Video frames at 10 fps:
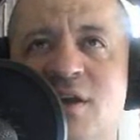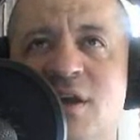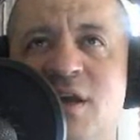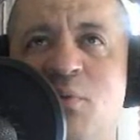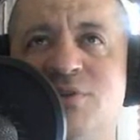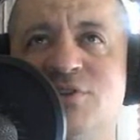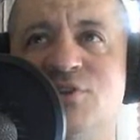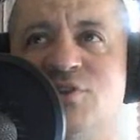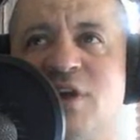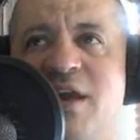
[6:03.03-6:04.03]
It
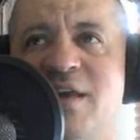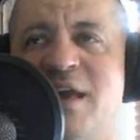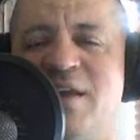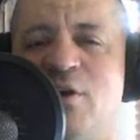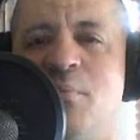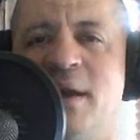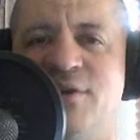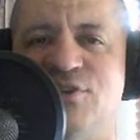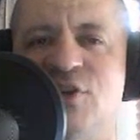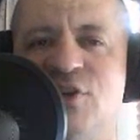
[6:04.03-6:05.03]
wasn't just, hey, Kenny
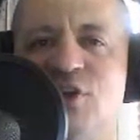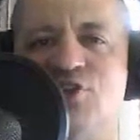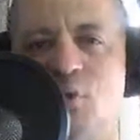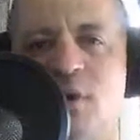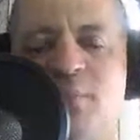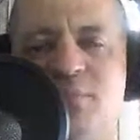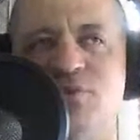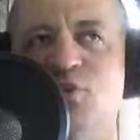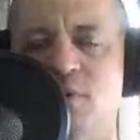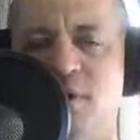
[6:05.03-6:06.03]
Omega's going to show up,
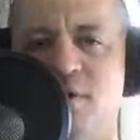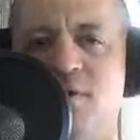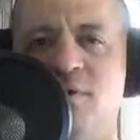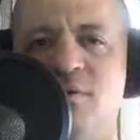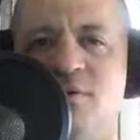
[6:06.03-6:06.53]
tune in.